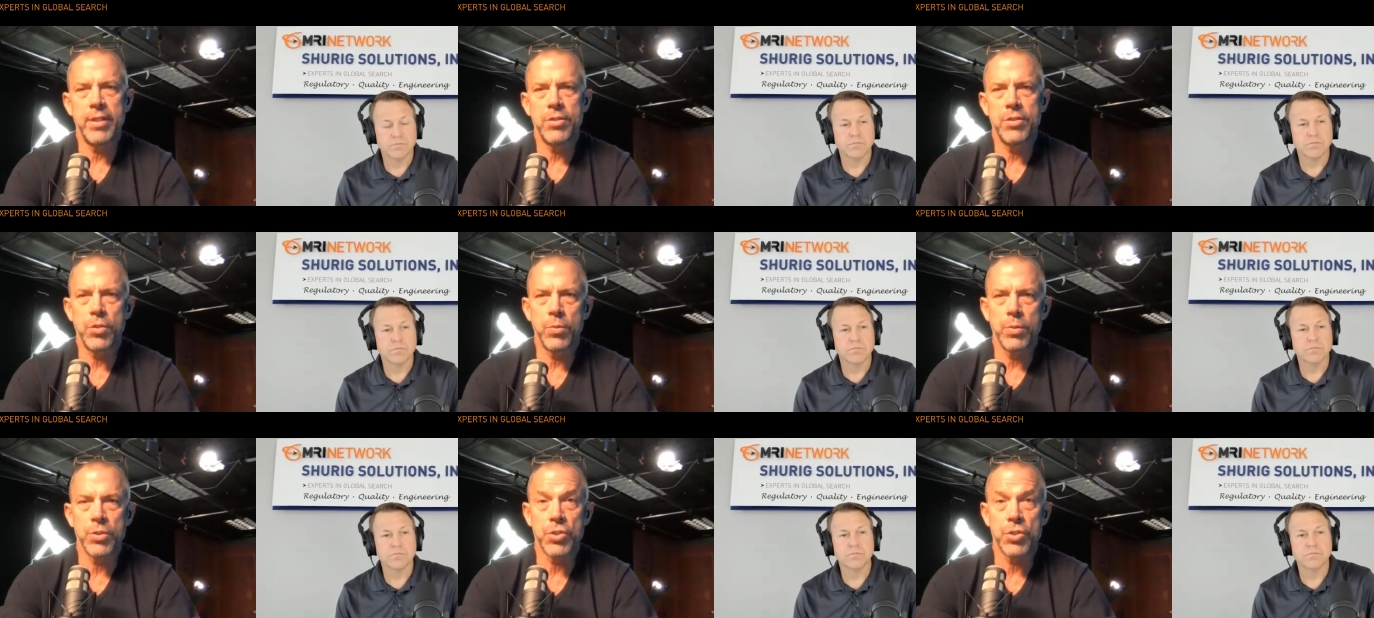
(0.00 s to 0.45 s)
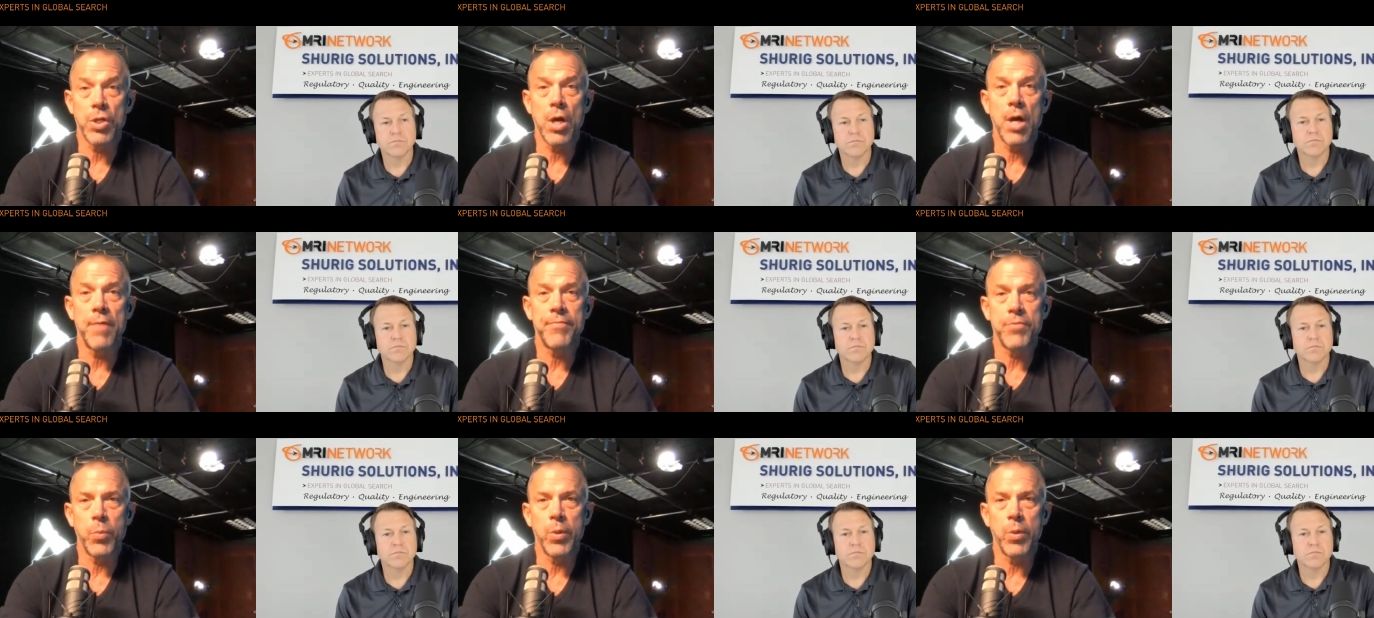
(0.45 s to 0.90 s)
Speaker 1: to a
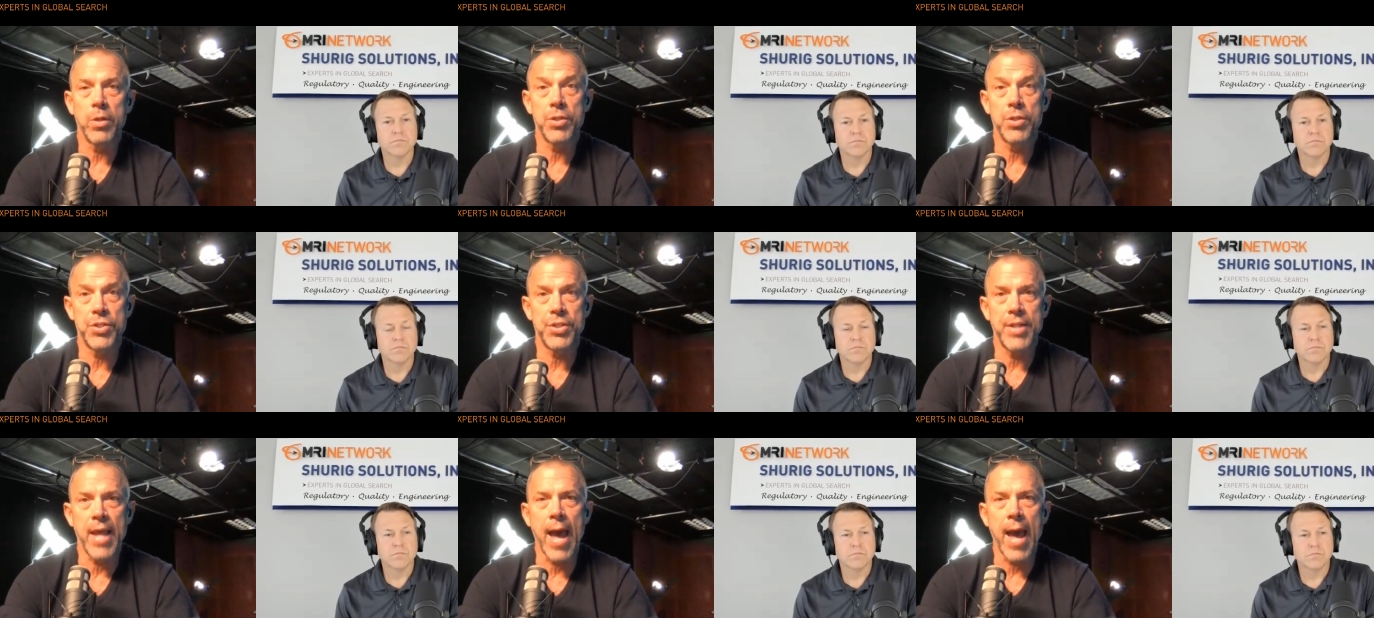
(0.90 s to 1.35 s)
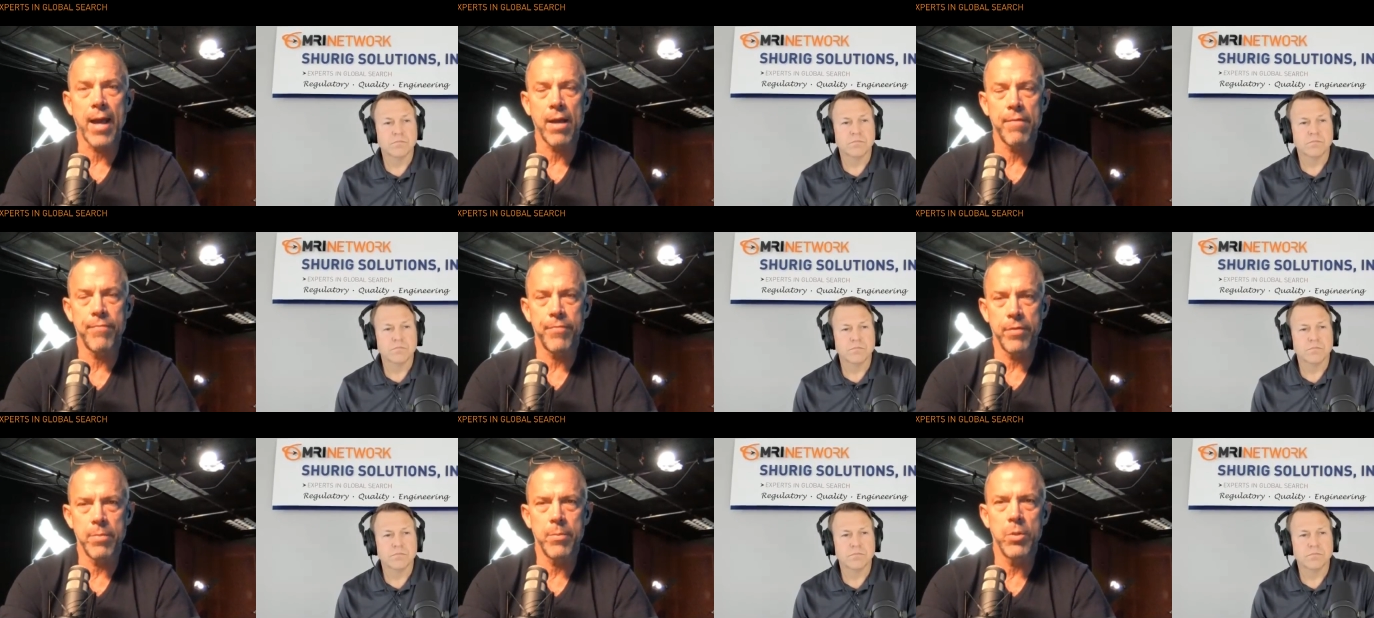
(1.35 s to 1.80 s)
software stack
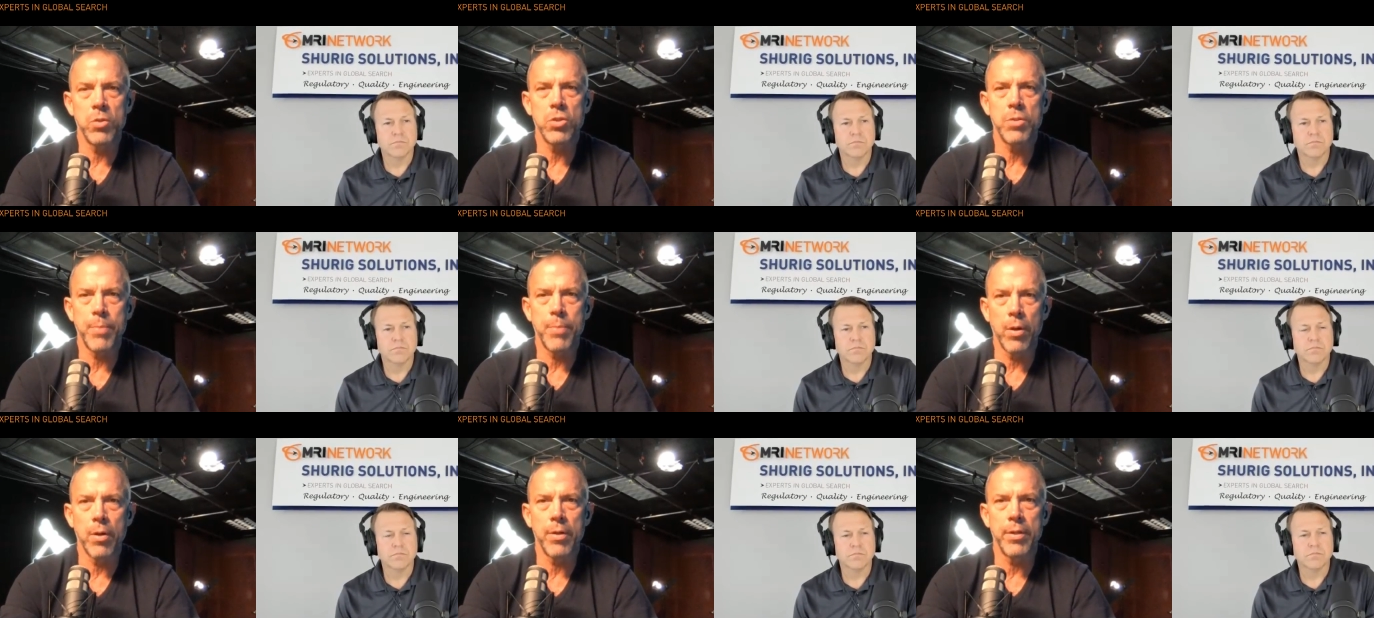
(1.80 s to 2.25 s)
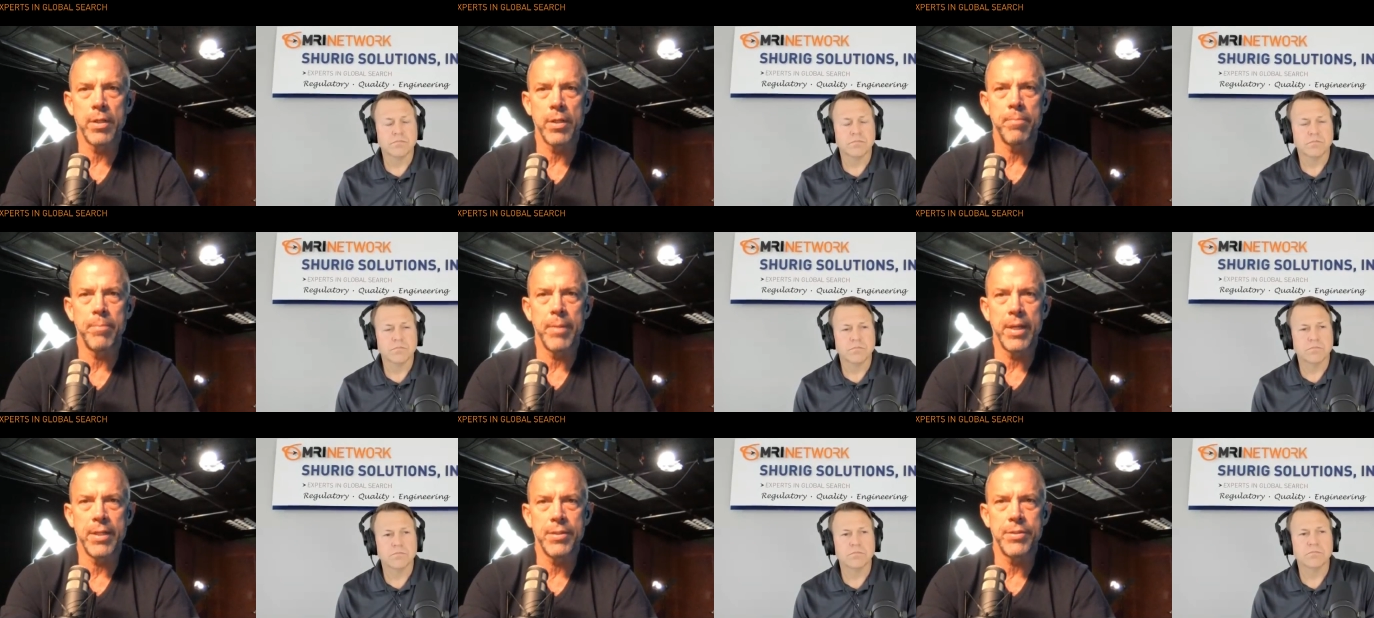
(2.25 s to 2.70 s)
for the most part in
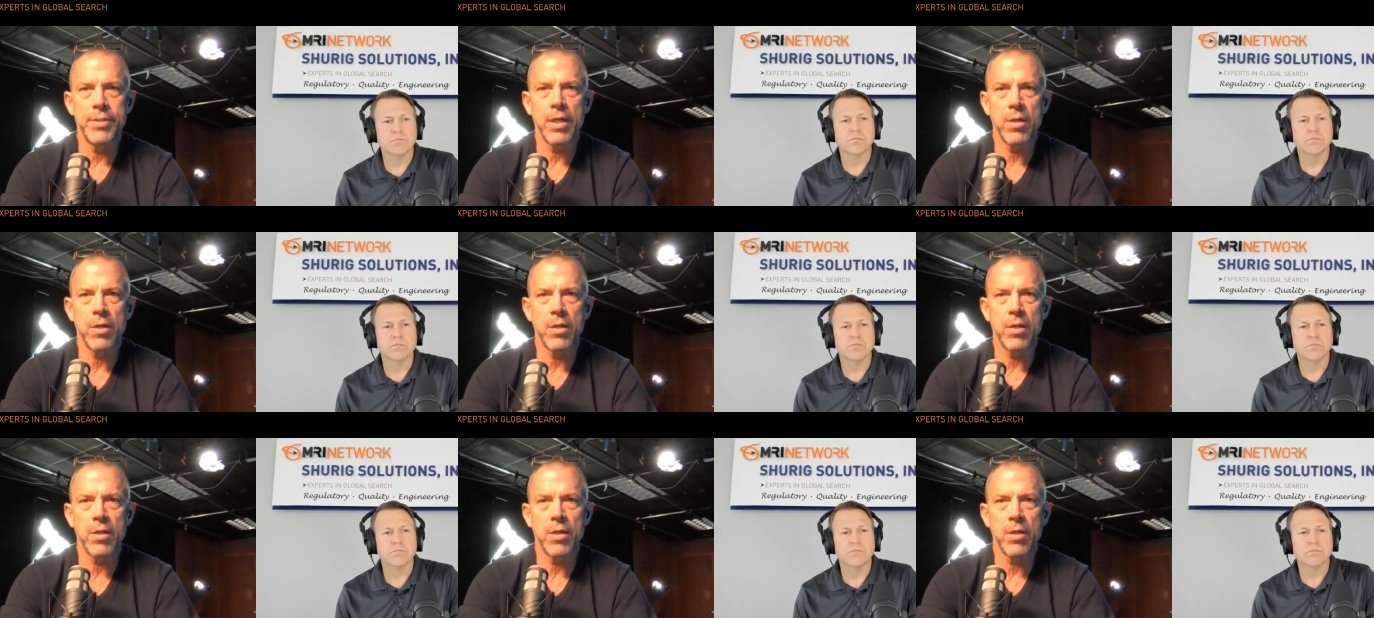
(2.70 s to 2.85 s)
medtech.